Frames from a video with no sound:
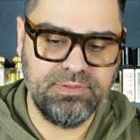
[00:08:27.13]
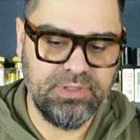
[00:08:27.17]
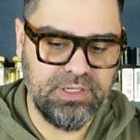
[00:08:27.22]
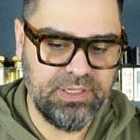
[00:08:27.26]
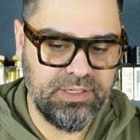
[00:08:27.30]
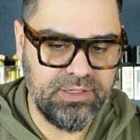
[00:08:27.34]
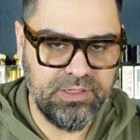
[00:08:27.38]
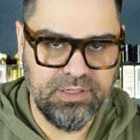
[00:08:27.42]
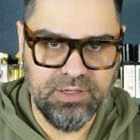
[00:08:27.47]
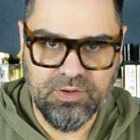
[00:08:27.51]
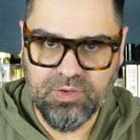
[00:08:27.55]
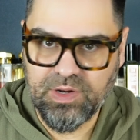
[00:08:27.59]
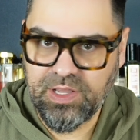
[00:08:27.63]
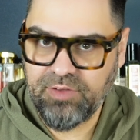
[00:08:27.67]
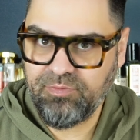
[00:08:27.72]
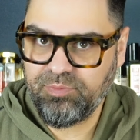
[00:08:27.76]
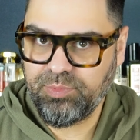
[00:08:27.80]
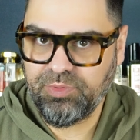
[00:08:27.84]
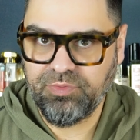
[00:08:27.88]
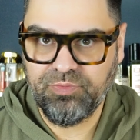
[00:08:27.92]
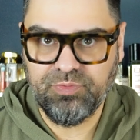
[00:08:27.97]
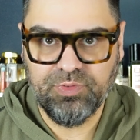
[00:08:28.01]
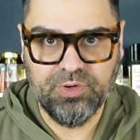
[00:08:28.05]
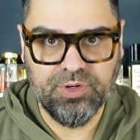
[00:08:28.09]
I don't have
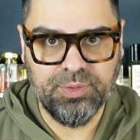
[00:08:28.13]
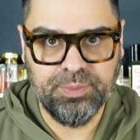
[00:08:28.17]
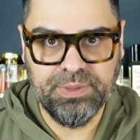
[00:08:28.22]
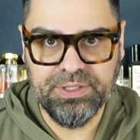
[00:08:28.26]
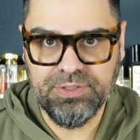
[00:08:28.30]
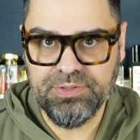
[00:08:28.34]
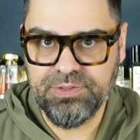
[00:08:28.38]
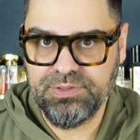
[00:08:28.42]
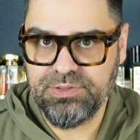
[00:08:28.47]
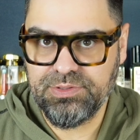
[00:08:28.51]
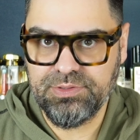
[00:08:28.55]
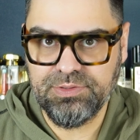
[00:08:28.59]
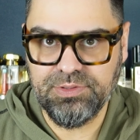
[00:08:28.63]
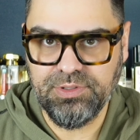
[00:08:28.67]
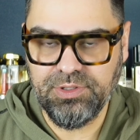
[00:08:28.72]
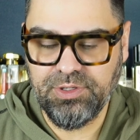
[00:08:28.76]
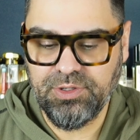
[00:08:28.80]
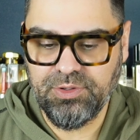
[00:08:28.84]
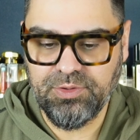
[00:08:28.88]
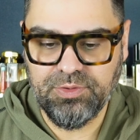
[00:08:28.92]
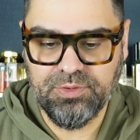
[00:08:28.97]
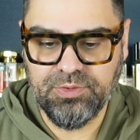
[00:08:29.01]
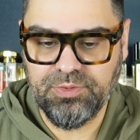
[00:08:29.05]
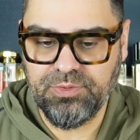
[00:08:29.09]
performance, you
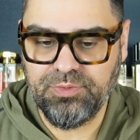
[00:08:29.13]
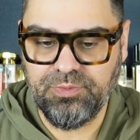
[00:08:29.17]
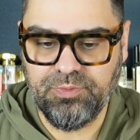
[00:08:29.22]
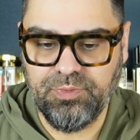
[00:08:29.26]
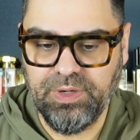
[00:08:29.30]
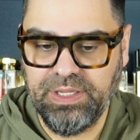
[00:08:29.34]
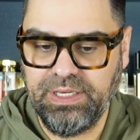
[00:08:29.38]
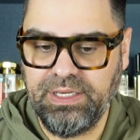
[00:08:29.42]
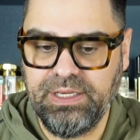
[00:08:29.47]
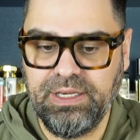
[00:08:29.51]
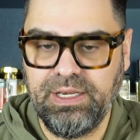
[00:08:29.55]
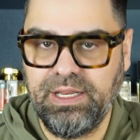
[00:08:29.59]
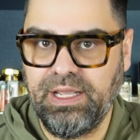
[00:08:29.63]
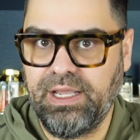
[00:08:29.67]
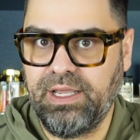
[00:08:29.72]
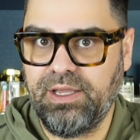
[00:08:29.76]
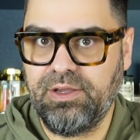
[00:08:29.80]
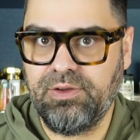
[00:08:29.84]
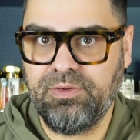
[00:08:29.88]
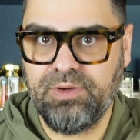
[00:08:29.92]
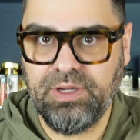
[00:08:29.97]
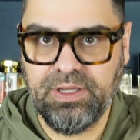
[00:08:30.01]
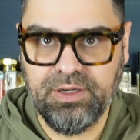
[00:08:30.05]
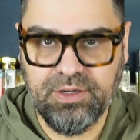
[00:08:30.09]
know, written
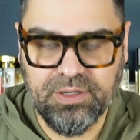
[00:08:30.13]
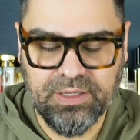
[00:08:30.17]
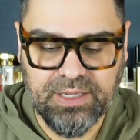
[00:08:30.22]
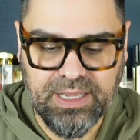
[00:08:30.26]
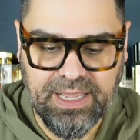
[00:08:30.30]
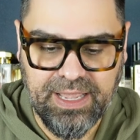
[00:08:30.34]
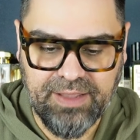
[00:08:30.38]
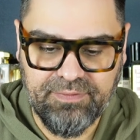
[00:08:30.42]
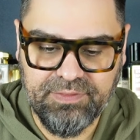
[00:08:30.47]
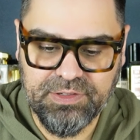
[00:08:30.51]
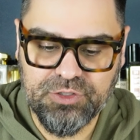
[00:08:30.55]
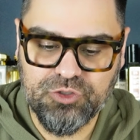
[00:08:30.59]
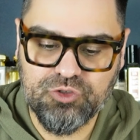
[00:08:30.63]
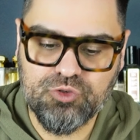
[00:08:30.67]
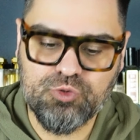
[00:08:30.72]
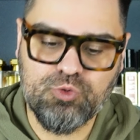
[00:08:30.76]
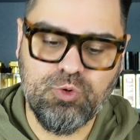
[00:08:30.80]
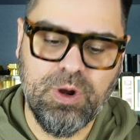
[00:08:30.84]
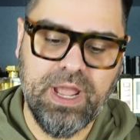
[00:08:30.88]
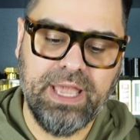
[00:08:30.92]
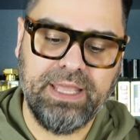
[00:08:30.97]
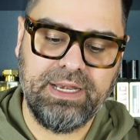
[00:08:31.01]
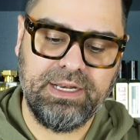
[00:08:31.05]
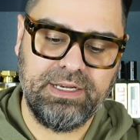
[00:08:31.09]
down. I, I haven't
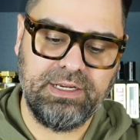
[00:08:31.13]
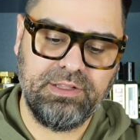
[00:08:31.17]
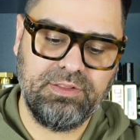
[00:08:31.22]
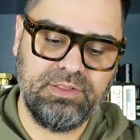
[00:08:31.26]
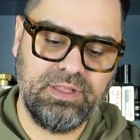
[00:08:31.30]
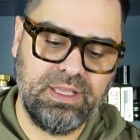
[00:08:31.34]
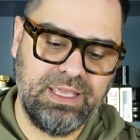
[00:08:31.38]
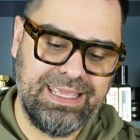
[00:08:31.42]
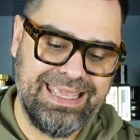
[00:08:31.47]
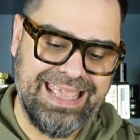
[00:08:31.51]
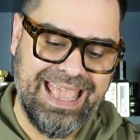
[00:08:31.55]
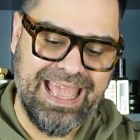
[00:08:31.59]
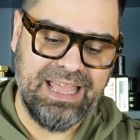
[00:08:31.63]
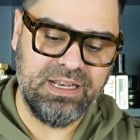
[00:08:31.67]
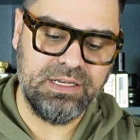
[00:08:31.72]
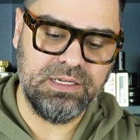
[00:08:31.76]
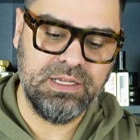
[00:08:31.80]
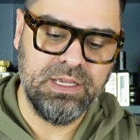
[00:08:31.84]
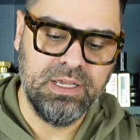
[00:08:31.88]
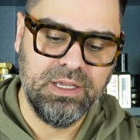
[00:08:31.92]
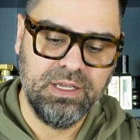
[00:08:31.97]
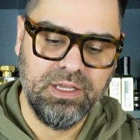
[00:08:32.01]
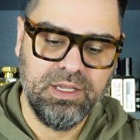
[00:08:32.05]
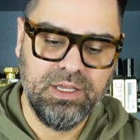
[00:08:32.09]
tried anything
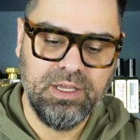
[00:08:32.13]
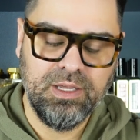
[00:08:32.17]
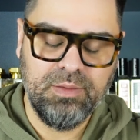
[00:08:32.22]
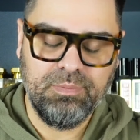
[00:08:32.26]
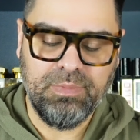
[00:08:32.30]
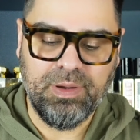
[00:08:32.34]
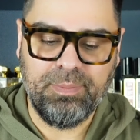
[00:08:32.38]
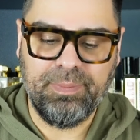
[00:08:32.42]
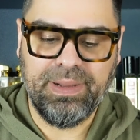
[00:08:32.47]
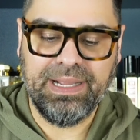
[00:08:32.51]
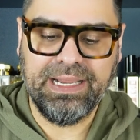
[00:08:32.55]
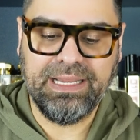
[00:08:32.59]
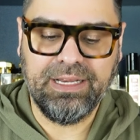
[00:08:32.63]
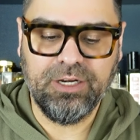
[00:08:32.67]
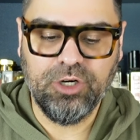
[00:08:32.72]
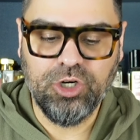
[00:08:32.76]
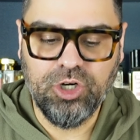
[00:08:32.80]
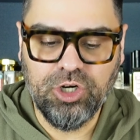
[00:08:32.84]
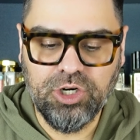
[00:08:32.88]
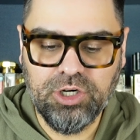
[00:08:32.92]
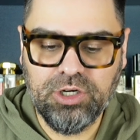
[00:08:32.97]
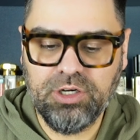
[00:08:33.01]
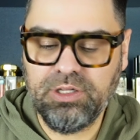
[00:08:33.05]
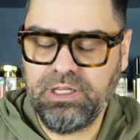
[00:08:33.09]
yet. But my
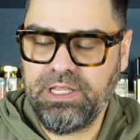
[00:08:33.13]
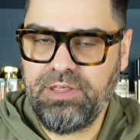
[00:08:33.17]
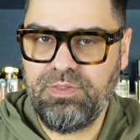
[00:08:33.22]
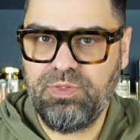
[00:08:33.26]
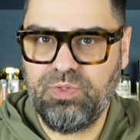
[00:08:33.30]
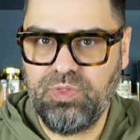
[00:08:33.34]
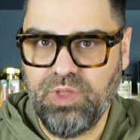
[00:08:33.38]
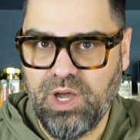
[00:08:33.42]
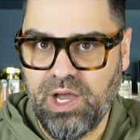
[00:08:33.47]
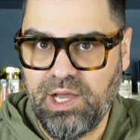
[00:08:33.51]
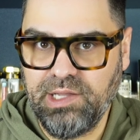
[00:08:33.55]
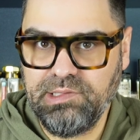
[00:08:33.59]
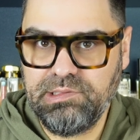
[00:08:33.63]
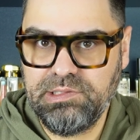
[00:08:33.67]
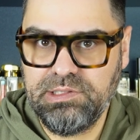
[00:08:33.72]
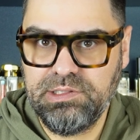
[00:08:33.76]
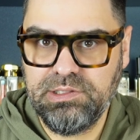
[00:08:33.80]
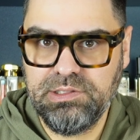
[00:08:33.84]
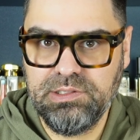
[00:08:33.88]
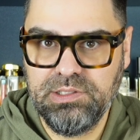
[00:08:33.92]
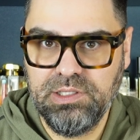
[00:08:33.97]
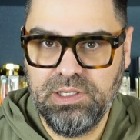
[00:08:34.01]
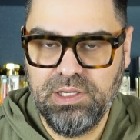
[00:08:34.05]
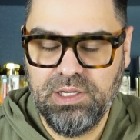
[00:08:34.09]
early
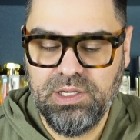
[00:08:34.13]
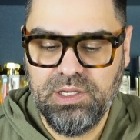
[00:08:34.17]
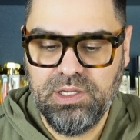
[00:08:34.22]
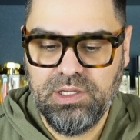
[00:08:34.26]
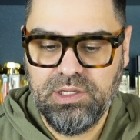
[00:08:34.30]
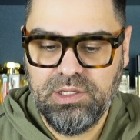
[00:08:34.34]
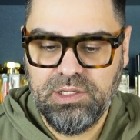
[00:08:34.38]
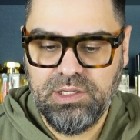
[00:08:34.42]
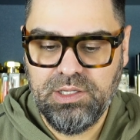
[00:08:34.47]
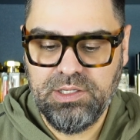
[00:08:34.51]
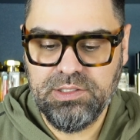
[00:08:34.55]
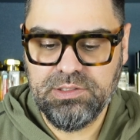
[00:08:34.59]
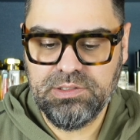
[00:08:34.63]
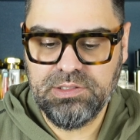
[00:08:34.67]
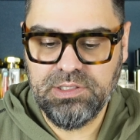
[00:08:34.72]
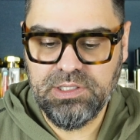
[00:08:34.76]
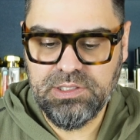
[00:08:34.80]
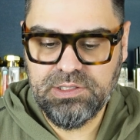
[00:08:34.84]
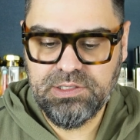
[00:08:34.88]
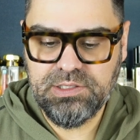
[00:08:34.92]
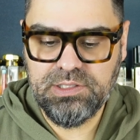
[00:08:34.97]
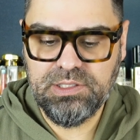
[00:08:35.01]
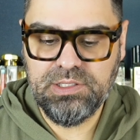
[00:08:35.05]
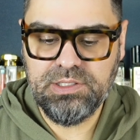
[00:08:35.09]
thoughts is
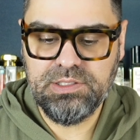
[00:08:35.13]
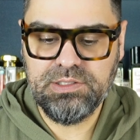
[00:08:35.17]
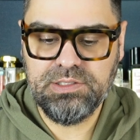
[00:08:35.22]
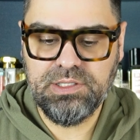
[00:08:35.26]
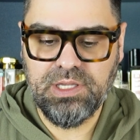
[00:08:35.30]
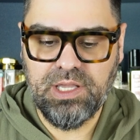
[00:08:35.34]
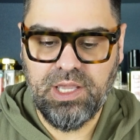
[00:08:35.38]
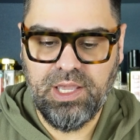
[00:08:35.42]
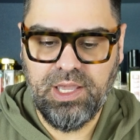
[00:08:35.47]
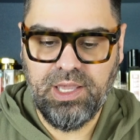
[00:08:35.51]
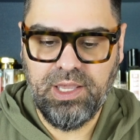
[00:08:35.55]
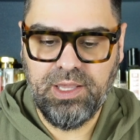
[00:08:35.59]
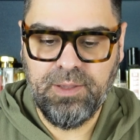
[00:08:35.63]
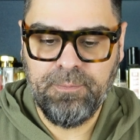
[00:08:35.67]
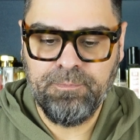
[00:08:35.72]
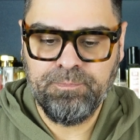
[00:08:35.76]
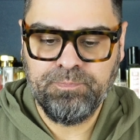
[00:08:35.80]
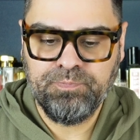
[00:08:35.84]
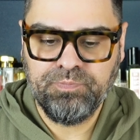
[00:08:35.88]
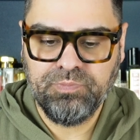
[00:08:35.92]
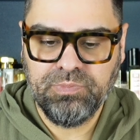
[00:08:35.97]
this is a,